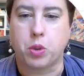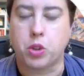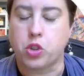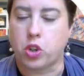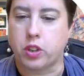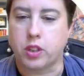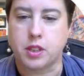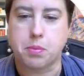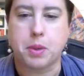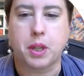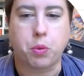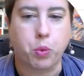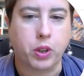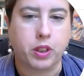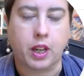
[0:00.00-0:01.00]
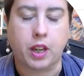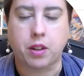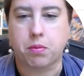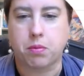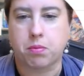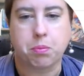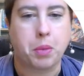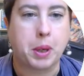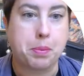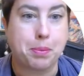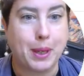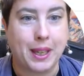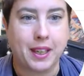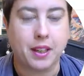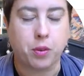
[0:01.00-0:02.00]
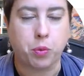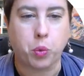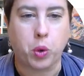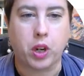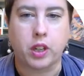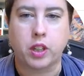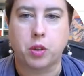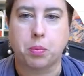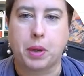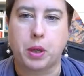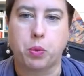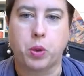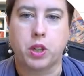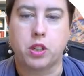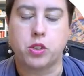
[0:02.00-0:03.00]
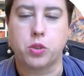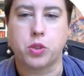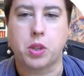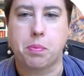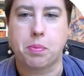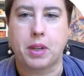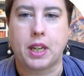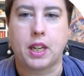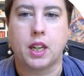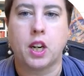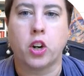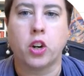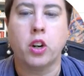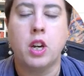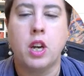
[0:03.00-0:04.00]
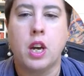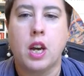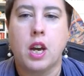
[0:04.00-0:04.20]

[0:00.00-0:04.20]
which I'll explain what that might be and why you might want to do something in here,